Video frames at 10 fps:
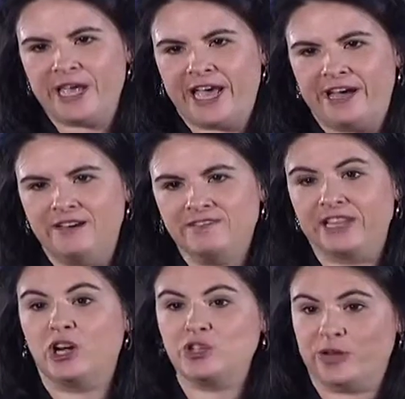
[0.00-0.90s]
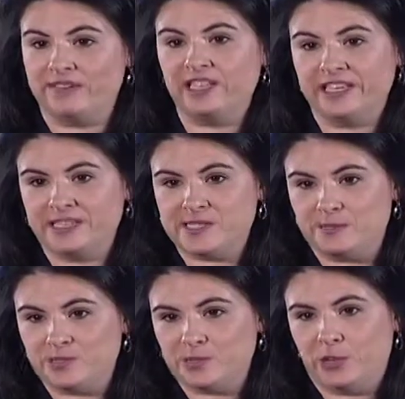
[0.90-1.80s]
we have, like our traveling
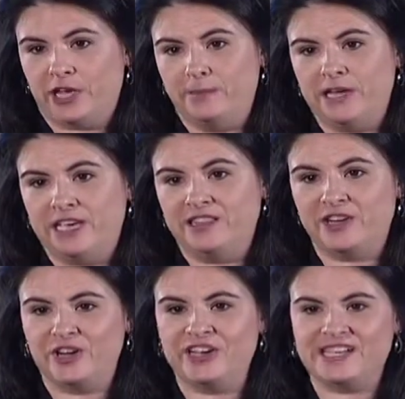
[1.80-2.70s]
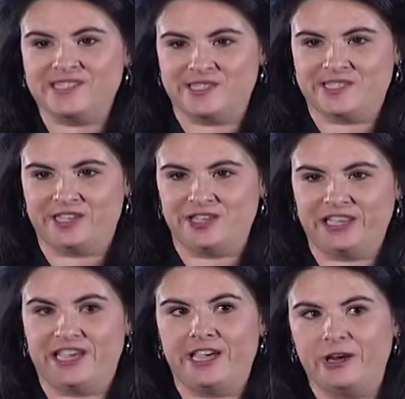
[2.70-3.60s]
exhibits will come in that aren't
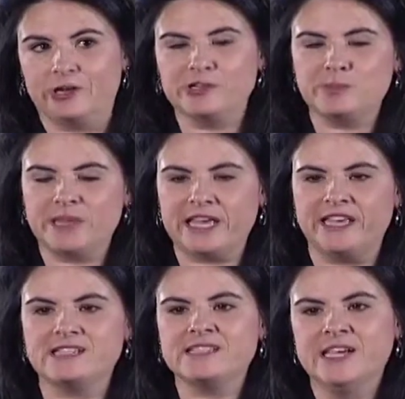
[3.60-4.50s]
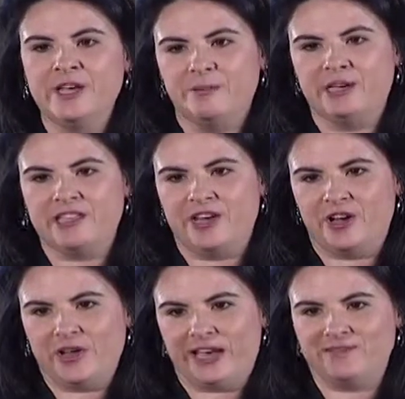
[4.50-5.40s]
necessarily air or space, but they
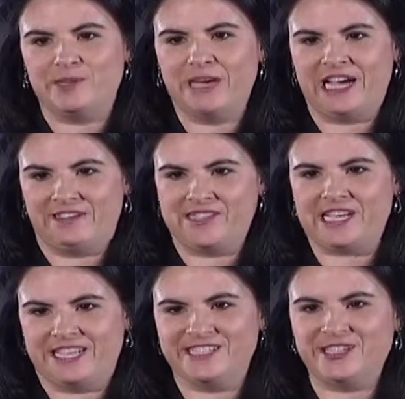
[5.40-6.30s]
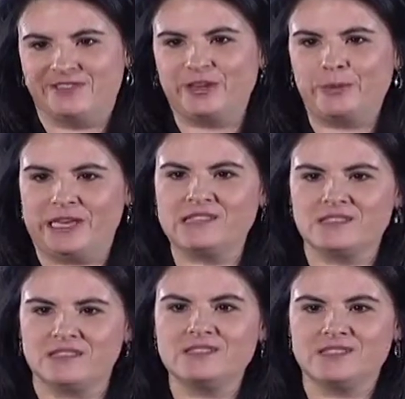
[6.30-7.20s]
all have some kind of scientific basis.